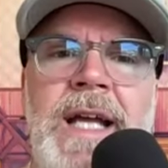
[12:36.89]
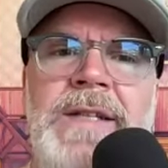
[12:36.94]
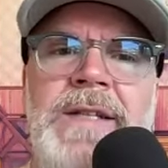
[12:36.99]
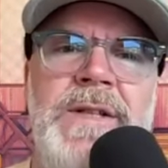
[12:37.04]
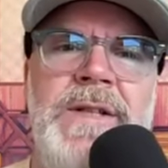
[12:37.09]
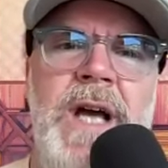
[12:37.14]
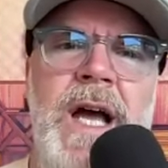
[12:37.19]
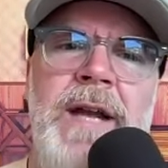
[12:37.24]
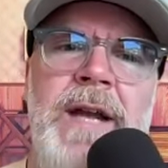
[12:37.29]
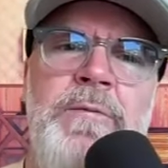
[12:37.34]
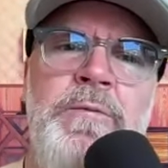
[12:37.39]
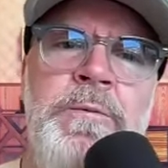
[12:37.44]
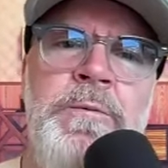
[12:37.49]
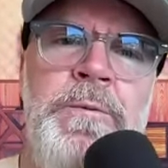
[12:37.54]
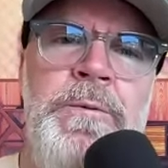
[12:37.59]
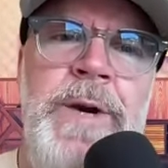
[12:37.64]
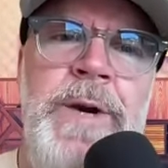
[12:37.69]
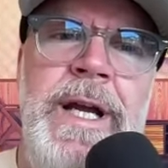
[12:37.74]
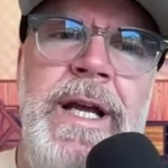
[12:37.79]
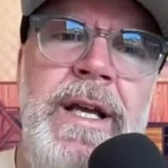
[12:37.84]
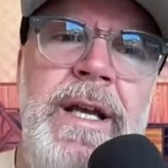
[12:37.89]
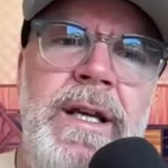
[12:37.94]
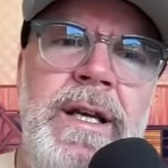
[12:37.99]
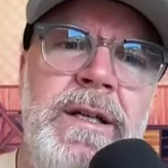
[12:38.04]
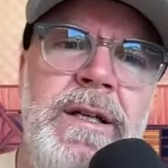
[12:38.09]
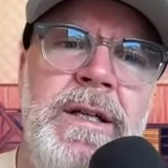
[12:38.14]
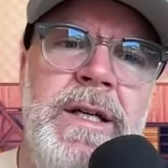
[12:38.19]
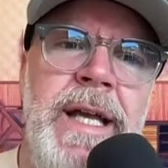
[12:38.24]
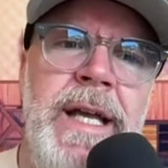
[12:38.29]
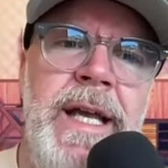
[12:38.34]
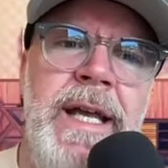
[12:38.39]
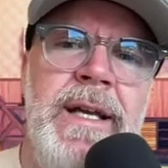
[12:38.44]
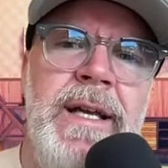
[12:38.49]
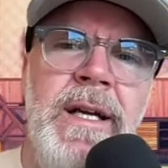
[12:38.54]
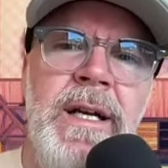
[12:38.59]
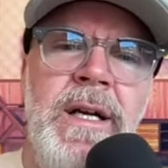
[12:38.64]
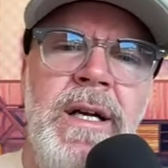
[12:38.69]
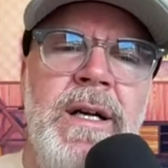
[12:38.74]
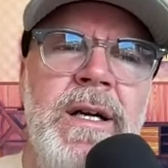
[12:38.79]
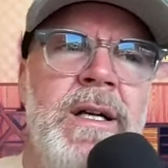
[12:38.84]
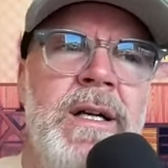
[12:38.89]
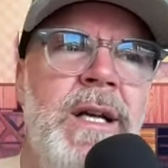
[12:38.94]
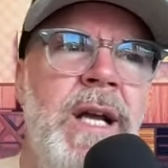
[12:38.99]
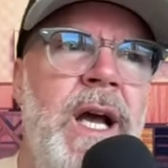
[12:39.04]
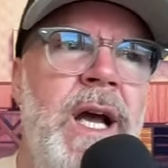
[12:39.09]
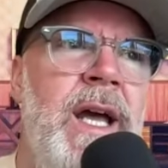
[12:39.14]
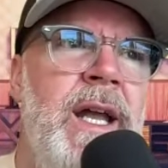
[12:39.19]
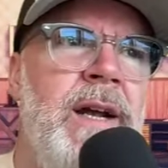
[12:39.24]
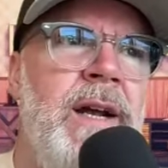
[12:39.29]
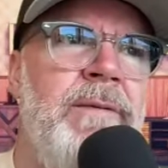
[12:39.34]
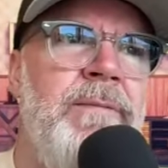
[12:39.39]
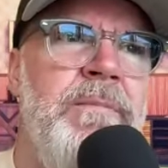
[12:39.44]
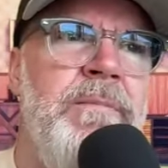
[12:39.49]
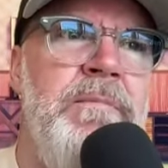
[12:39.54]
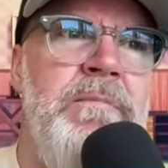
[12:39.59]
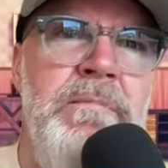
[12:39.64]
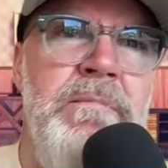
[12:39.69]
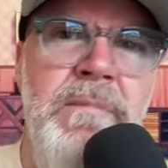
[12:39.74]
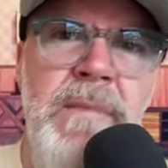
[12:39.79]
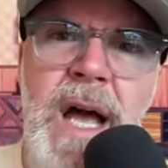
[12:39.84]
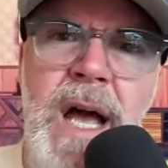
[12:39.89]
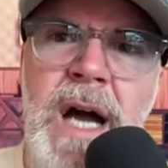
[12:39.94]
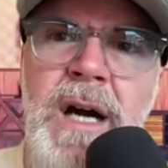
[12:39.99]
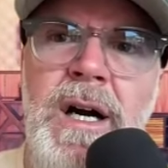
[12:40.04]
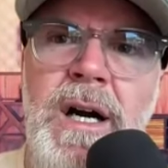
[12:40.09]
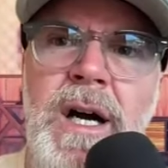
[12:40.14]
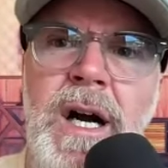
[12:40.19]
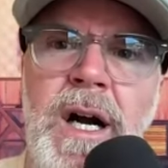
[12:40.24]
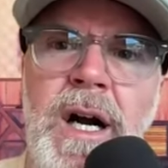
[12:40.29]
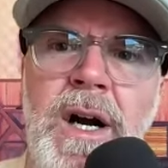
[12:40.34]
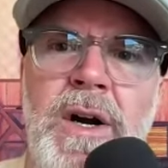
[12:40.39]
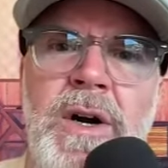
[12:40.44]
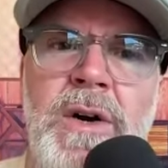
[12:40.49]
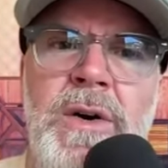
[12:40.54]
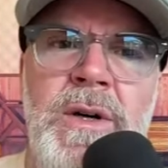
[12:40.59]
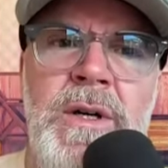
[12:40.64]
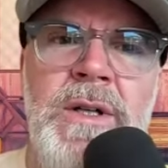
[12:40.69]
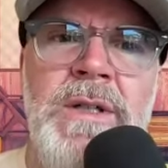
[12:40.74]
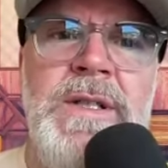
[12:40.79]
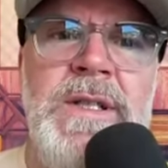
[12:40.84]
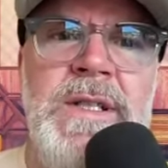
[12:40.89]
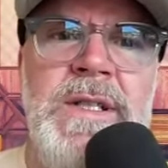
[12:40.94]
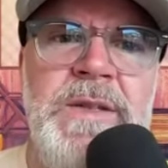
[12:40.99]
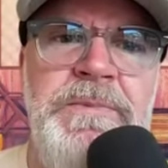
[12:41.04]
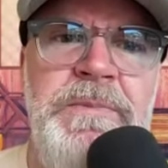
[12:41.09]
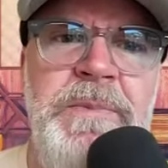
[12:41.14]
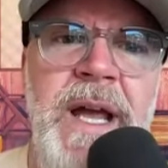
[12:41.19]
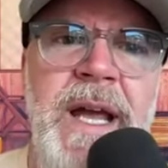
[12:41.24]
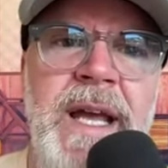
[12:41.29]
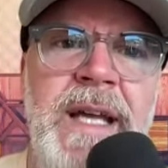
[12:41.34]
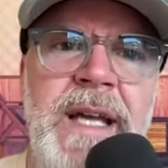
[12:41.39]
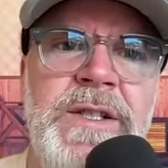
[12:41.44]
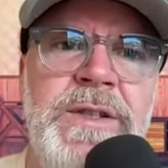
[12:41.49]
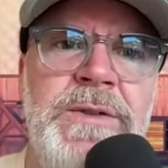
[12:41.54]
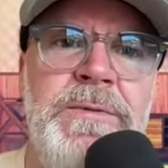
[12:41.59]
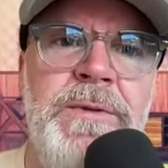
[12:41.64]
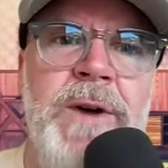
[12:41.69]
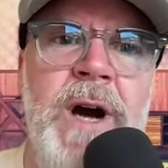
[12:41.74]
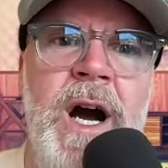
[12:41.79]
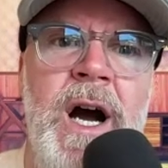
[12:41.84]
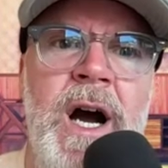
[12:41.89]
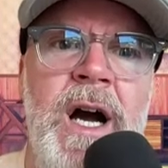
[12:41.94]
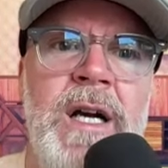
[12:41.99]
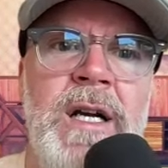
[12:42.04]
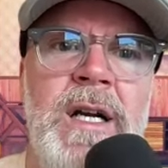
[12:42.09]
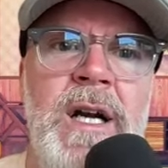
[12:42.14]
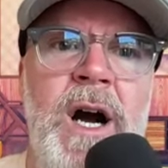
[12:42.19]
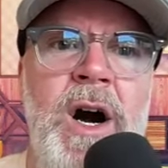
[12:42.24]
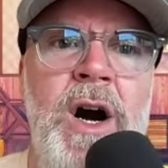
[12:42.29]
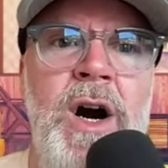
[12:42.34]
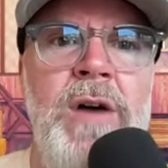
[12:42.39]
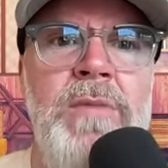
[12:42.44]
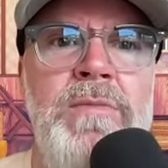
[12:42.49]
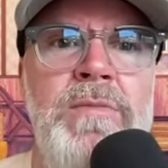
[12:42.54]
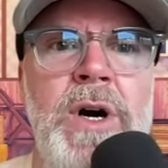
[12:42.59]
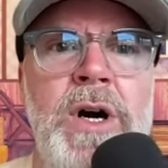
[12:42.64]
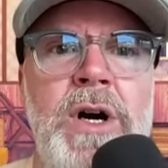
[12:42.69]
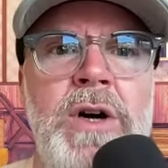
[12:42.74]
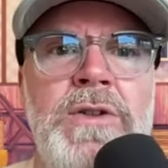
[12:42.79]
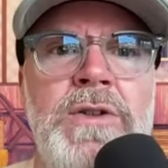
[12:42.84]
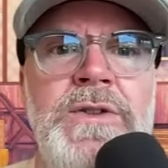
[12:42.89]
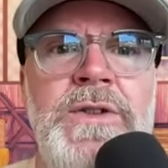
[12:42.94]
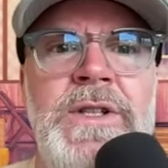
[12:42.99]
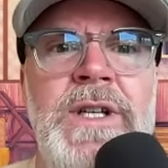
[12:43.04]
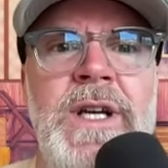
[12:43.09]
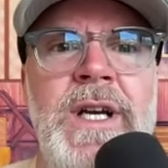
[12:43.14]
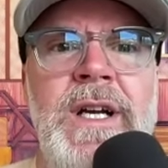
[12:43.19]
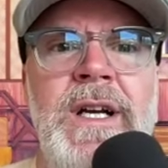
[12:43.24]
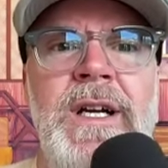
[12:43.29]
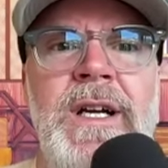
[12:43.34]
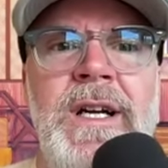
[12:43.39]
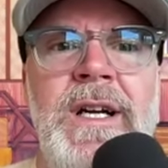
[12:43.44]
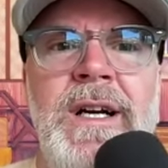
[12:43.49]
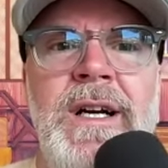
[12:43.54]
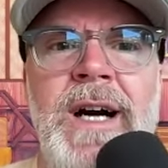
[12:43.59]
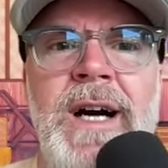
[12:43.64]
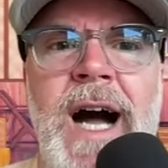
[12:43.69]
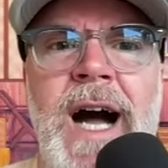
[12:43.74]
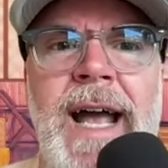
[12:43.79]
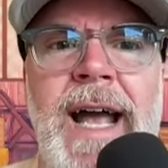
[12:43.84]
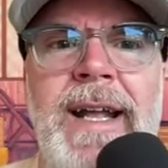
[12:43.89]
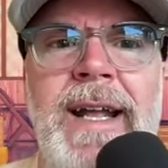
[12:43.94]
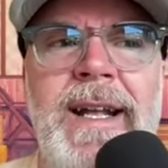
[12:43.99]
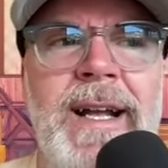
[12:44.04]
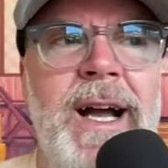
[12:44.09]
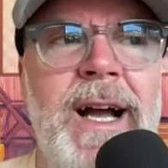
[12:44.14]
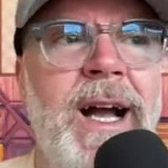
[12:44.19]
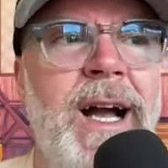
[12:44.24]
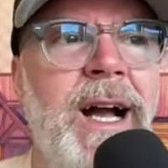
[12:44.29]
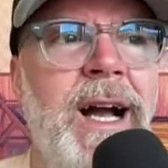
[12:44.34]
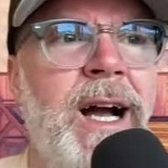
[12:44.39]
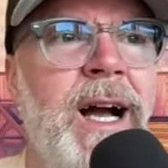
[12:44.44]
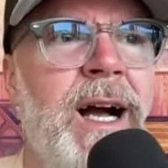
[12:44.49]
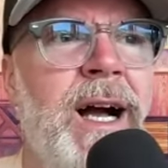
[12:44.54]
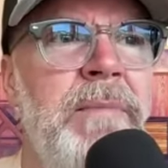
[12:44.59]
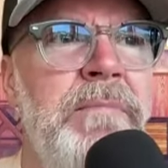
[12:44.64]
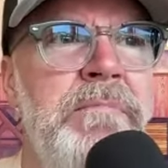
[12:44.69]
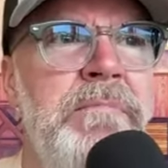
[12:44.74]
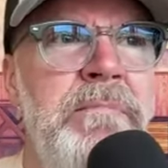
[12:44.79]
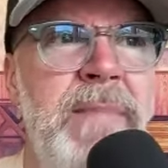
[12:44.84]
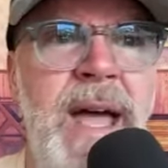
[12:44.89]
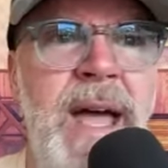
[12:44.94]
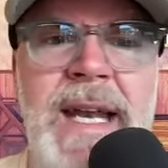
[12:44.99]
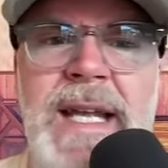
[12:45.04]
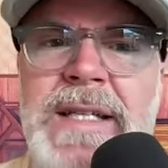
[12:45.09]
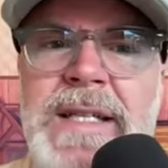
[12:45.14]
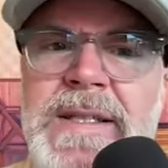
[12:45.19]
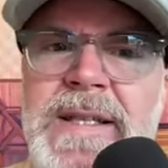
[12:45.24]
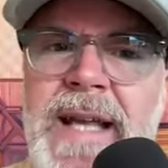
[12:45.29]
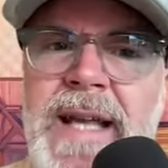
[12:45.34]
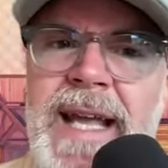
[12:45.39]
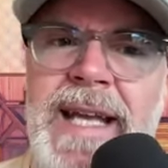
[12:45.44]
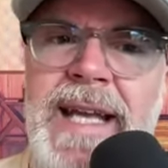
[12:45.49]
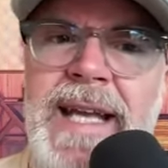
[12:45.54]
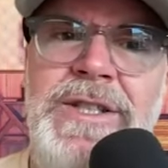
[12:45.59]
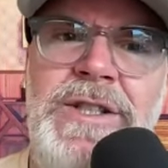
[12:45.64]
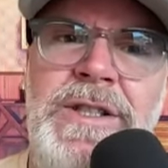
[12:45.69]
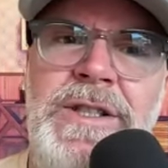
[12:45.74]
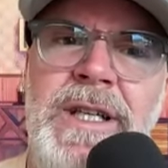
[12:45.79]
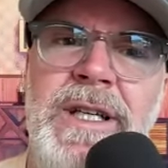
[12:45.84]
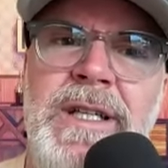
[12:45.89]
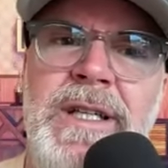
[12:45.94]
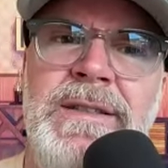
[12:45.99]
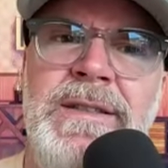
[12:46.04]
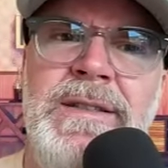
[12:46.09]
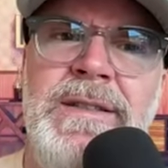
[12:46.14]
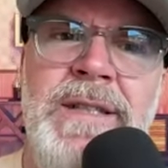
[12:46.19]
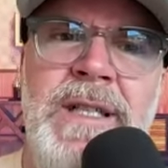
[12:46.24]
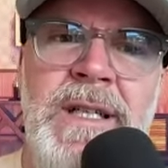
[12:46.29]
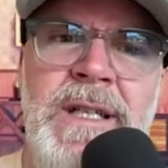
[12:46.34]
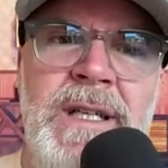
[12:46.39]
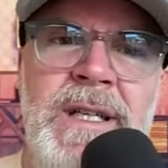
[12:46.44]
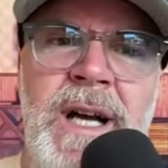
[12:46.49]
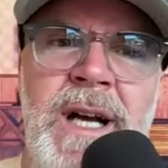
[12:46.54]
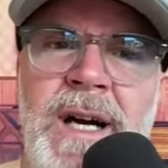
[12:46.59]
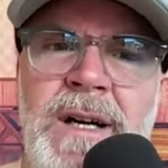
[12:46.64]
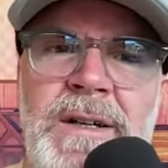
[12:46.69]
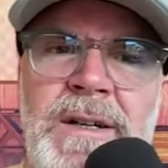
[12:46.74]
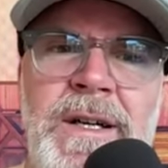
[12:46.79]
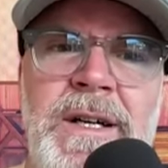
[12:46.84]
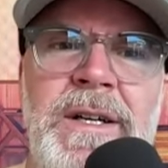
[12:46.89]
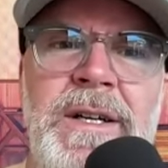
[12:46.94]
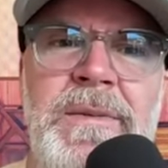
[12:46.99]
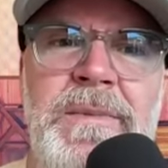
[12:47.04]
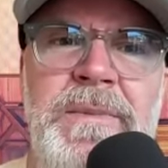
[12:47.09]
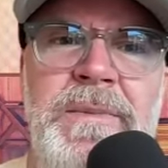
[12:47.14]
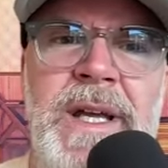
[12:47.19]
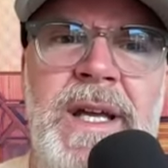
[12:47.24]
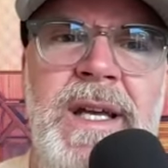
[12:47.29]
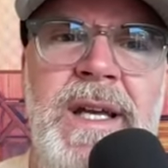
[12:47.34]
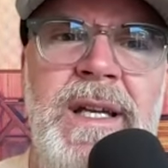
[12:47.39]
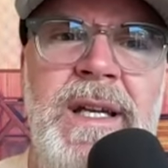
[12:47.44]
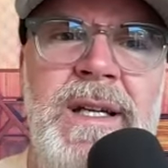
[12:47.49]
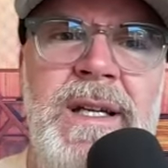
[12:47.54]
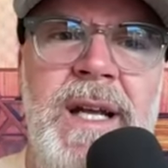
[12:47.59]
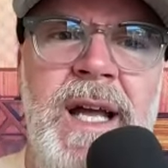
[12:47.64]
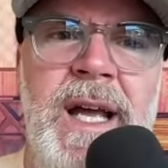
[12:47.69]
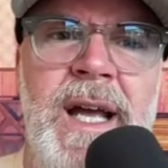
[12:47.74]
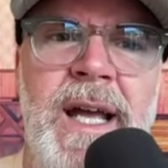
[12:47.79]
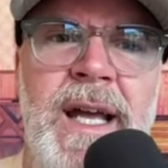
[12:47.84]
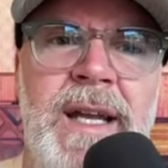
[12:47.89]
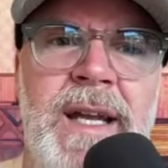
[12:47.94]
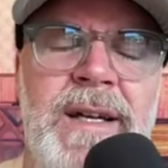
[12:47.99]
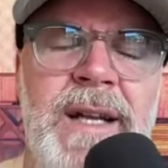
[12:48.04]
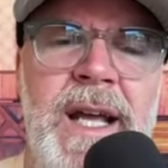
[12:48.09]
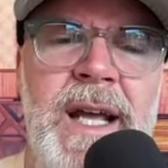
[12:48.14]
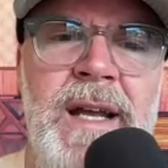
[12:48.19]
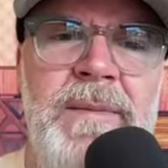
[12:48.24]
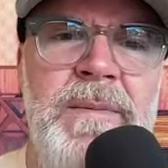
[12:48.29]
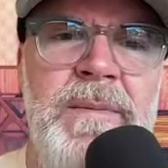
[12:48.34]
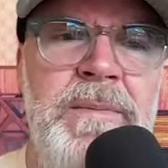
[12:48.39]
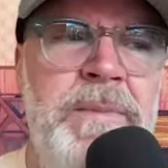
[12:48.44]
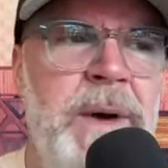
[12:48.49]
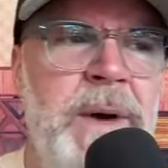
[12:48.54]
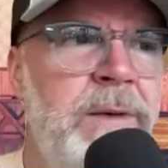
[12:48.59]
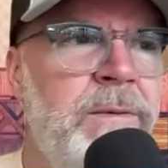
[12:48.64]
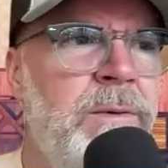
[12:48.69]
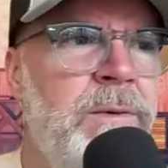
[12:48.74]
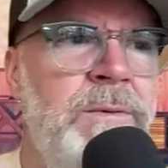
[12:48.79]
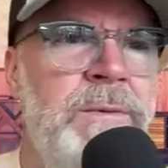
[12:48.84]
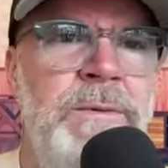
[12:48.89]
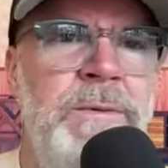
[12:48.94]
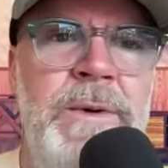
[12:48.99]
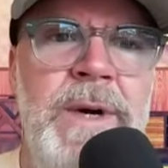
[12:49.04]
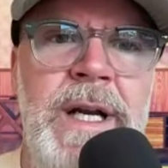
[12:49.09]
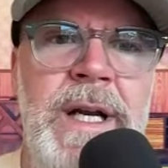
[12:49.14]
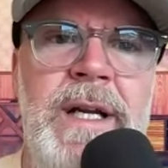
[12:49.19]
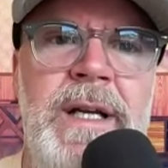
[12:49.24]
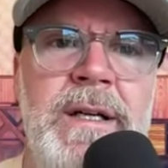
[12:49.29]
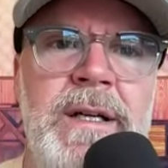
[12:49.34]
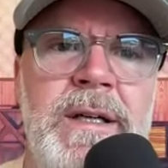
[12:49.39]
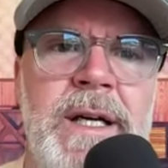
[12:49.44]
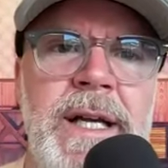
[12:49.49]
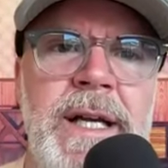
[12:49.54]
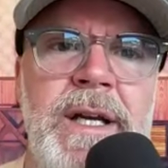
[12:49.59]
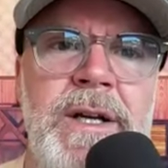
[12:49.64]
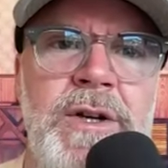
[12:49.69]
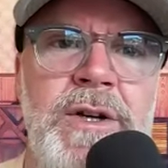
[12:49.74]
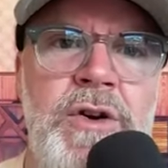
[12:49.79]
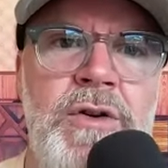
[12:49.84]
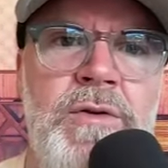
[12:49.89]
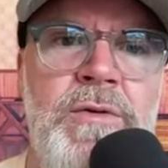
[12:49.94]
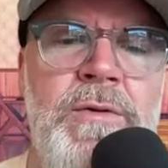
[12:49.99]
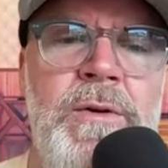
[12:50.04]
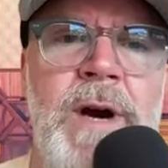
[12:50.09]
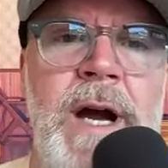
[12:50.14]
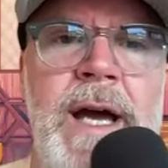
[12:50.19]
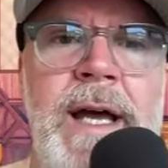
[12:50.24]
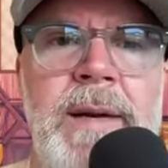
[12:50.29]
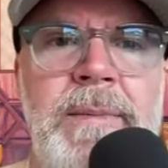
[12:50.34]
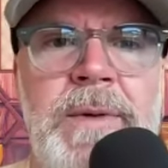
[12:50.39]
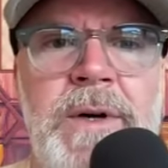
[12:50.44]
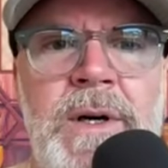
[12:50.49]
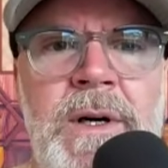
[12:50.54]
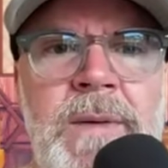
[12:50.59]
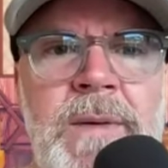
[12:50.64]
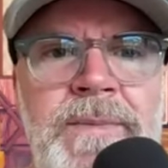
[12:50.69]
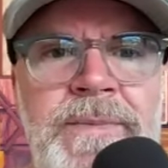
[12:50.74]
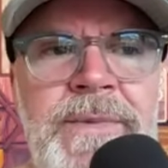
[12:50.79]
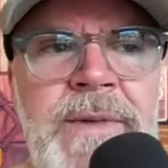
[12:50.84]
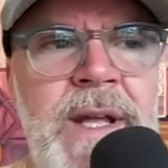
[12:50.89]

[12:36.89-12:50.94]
It's like really kind of mellow space rock, almost like uh, meditation a little bit, and it, but okay. really incredible.